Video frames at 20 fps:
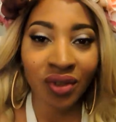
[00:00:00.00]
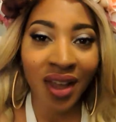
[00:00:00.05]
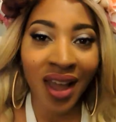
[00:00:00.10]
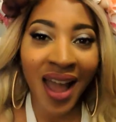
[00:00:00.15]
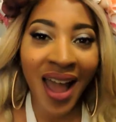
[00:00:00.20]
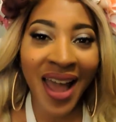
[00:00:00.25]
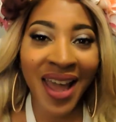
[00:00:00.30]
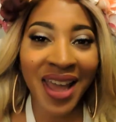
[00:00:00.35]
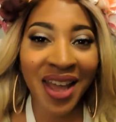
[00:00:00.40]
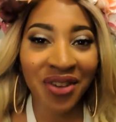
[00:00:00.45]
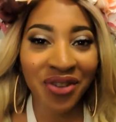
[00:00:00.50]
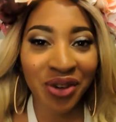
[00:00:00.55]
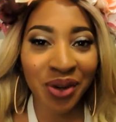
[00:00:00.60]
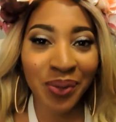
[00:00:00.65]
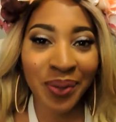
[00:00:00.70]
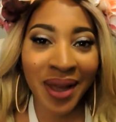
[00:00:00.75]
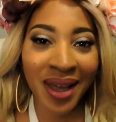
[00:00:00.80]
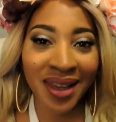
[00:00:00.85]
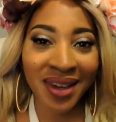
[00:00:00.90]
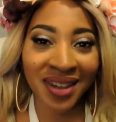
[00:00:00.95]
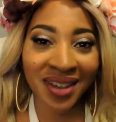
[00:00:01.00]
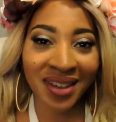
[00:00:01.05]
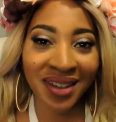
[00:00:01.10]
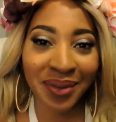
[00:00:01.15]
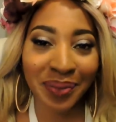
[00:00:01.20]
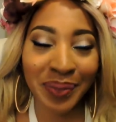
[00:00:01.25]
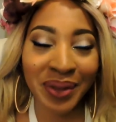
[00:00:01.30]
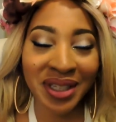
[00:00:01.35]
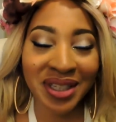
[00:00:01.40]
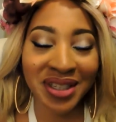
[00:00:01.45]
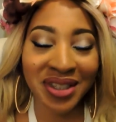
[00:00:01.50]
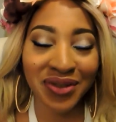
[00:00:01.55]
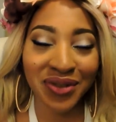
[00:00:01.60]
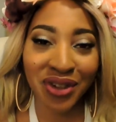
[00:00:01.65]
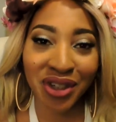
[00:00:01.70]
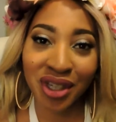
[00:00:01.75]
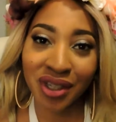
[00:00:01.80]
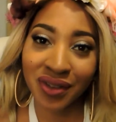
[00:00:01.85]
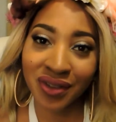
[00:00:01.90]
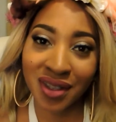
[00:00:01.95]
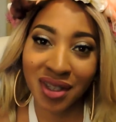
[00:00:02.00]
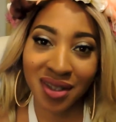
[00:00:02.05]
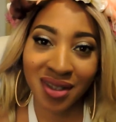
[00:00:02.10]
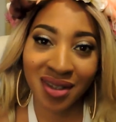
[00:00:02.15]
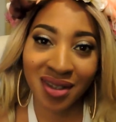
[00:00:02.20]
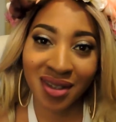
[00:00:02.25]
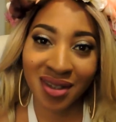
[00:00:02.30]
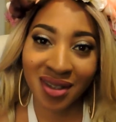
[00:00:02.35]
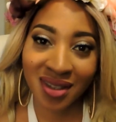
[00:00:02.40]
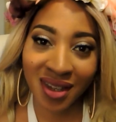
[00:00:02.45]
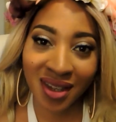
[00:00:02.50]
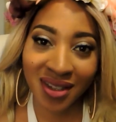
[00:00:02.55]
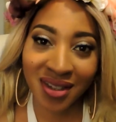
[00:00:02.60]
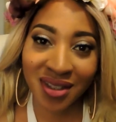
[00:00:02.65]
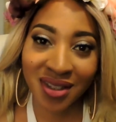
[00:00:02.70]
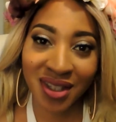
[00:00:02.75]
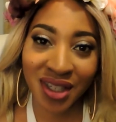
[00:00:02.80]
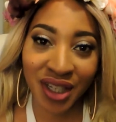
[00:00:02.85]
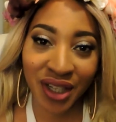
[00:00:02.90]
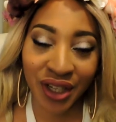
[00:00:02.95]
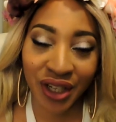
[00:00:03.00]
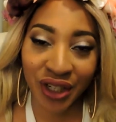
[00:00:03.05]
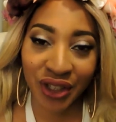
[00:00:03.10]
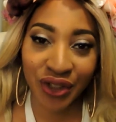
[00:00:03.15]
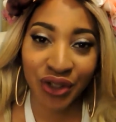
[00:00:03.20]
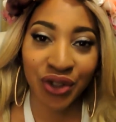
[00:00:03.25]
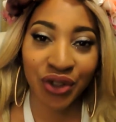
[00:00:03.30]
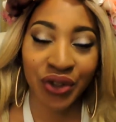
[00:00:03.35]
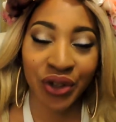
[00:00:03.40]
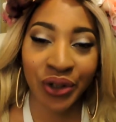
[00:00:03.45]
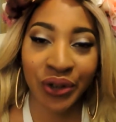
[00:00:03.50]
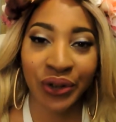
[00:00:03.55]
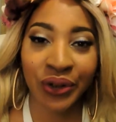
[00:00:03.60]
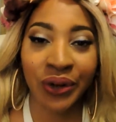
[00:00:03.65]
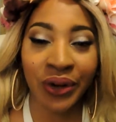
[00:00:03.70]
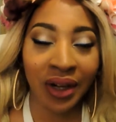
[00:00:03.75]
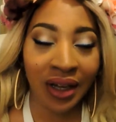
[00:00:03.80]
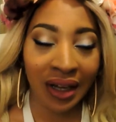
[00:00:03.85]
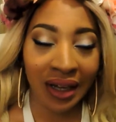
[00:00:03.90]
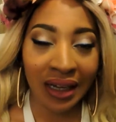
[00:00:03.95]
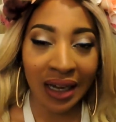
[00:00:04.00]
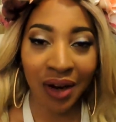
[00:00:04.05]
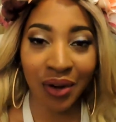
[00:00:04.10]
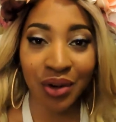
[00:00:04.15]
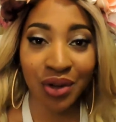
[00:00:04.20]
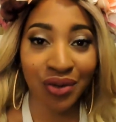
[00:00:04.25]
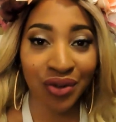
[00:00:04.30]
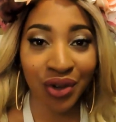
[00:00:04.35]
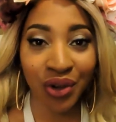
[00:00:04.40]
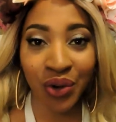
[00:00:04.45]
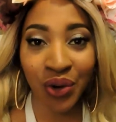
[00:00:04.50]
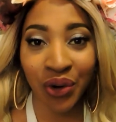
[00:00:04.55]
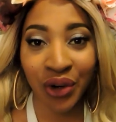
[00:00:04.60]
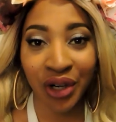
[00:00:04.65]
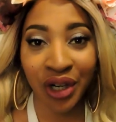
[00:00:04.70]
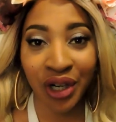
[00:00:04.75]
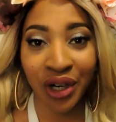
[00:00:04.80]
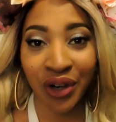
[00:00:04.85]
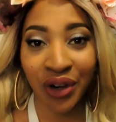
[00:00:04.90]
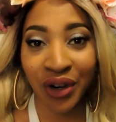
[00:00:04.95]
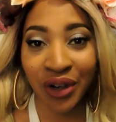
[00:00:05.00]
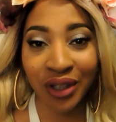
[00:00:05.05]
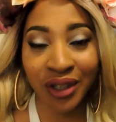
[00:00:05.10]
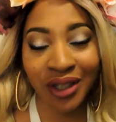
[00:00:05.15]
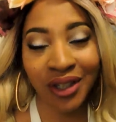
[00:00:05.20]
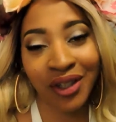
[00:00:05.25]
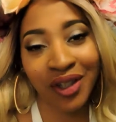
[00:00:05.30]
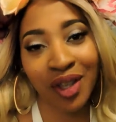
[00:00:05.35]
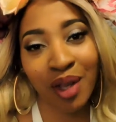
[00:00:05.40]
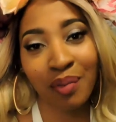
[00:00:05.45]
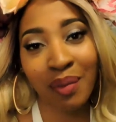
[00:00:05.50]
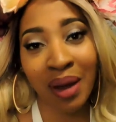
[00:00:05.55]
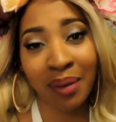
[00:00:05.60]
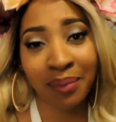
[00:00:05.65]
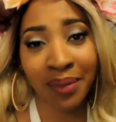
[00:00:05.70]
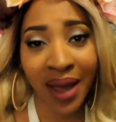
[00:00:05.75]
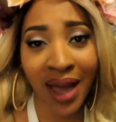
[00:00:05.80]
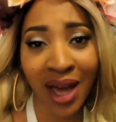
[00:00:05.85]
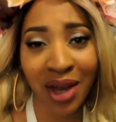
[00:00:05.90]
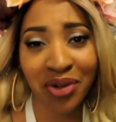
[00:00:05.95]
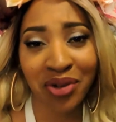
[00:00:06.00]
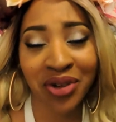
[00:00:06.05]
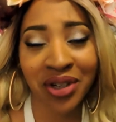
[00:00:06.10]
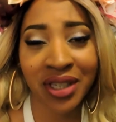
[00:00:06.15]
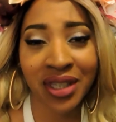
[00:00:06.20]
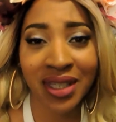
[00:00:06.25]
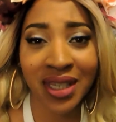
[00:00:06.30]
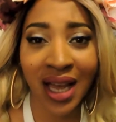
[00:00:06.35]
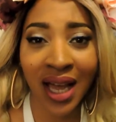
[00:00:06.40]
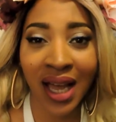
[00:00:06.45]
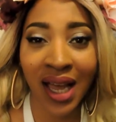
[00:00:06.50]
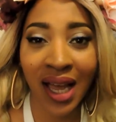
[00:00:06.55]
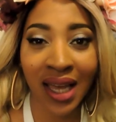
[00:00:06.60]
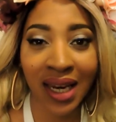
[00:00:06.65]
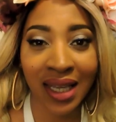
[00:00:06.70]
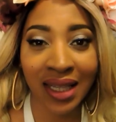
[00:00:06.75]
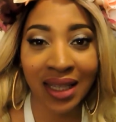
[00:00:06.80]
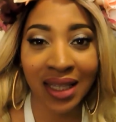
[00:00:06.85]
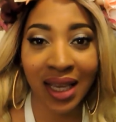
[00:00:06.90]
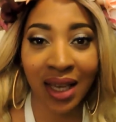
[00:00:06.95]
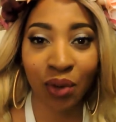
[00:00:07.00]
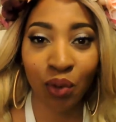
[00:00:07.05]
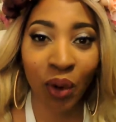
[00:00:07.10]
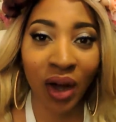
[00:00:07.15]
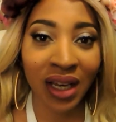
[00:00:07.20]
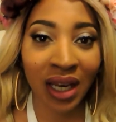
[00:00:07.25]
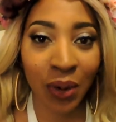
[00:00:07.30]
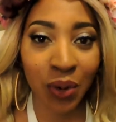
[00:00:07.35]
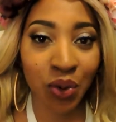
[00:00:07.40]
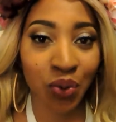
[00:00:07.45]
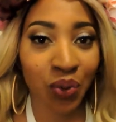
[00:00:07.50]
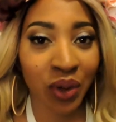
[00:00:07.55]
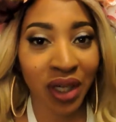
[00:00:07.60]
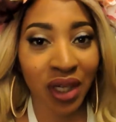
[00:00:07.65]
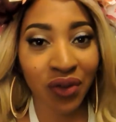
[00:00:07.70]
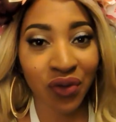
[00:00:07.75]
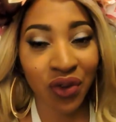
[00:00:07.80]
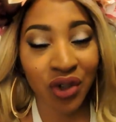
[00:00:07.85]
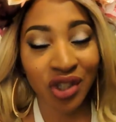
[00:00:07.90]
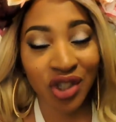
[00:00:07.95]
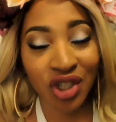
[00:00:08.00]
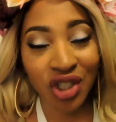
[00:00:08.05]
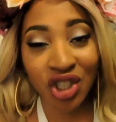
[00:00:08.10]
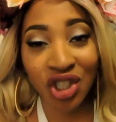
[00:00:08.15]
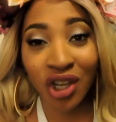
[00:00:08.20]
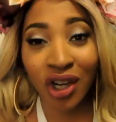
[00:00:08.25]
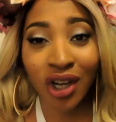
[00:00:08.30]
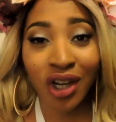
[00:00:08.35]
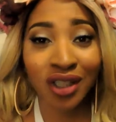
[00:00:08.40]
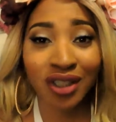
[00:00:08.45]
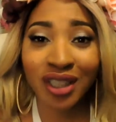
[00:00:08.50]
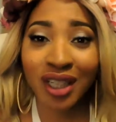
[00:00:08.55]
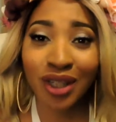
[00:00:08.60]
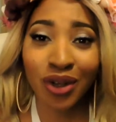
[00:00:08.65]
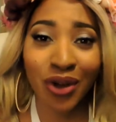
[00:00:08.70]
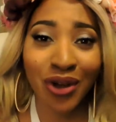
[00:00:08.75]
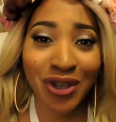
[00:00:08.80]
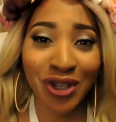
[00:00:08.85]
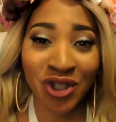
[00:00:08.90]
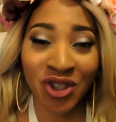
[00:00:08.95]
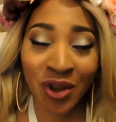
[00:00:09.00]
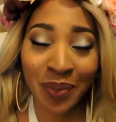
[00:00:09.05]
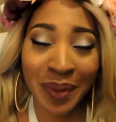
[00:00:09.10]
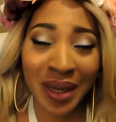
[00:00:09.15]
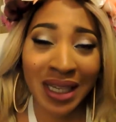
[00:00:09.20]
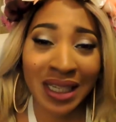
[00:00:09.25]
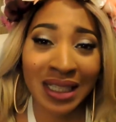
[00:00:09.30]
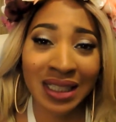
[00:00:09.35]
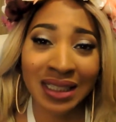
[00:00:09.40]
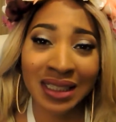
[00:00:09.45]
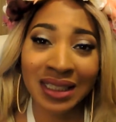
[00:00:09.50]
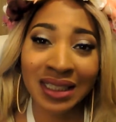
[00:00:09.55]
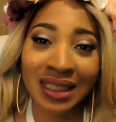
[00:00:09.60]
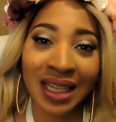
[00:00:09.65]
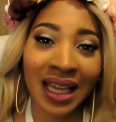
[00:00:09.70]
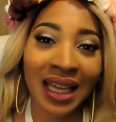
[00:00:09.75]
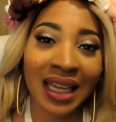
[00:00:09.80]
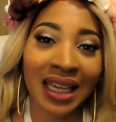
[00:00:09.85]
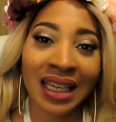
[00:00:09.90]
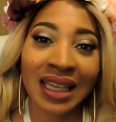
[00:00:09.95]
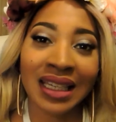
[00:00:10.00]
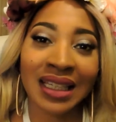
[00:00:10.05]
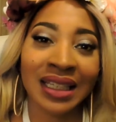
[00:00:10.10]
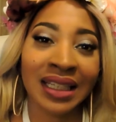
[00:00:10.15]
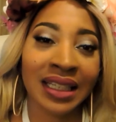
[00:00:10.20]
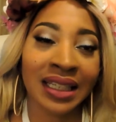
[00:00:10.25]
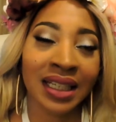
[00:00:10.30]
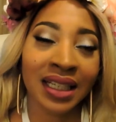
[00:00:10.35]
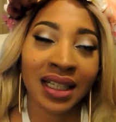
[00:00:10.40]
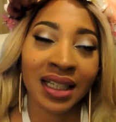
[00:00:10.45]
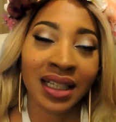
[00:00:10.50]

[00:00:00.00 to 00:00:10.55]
Hi everybody, please forgive this disgusting intro. I was recording earlier and then my battery died, and then while I was waiting for it to charge I lost all my good light, and